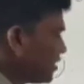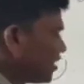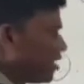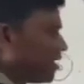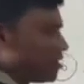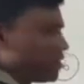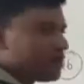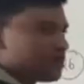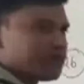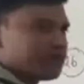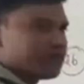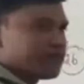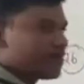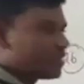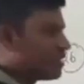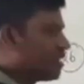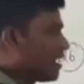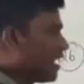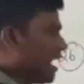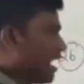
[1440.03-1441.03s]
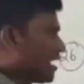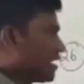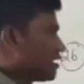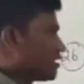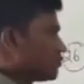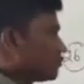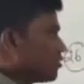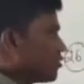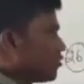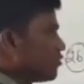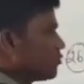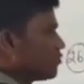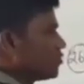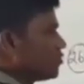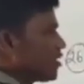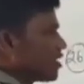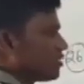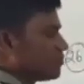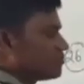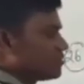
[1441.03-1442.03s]
we redraw the diagram.
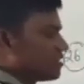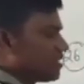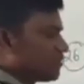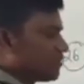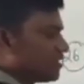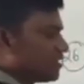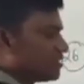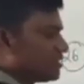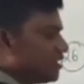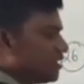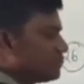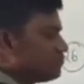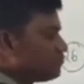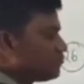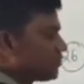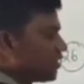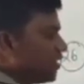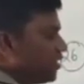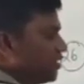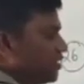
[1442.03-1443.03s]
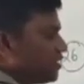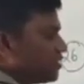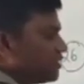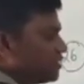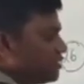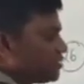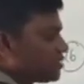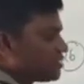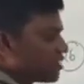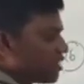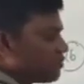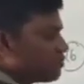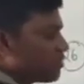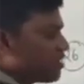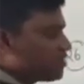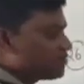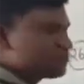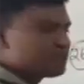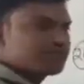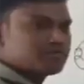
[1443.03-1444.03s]
You are observing that
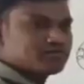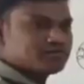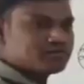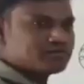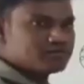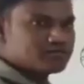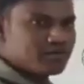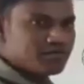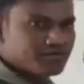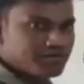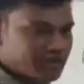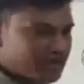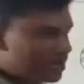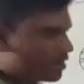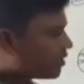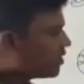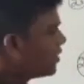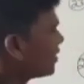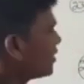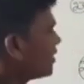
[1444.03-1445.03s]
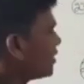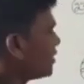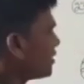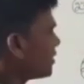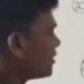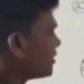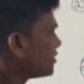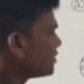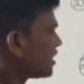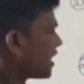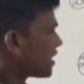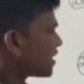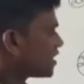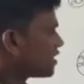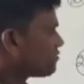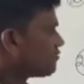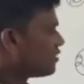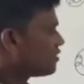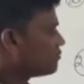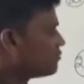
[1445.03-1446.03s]
this type of way
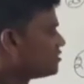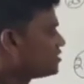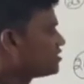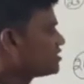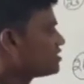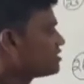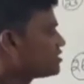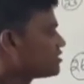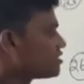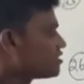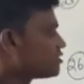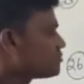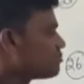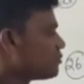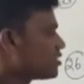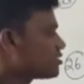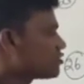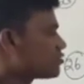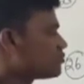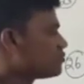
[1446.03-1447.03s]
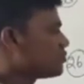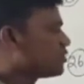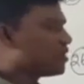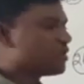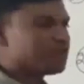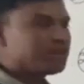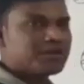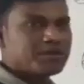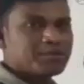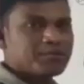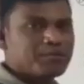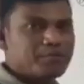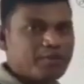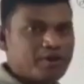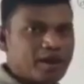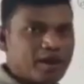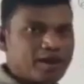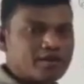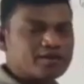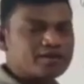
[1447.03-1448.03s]
they are given means it is must
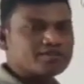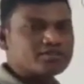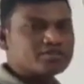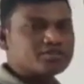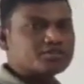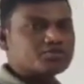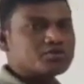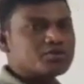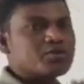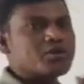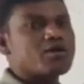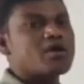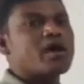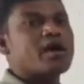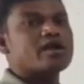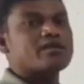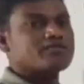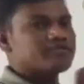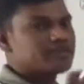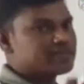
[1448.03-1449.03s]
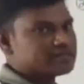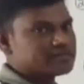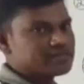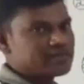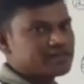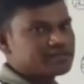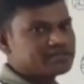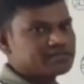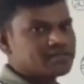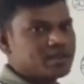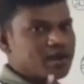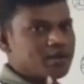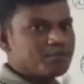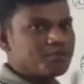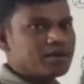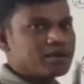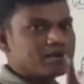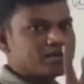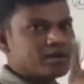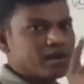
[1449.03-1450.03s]
be belonging to convex lens
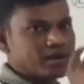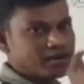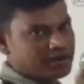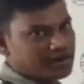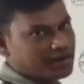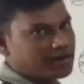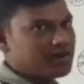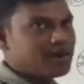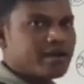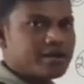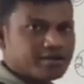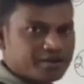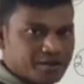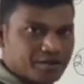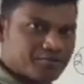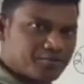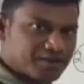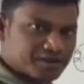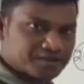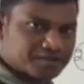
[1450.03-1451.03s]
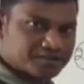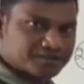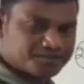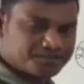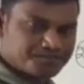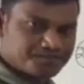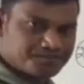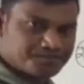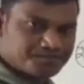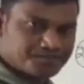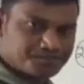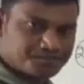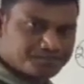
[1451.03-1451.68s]
but not a concave lens,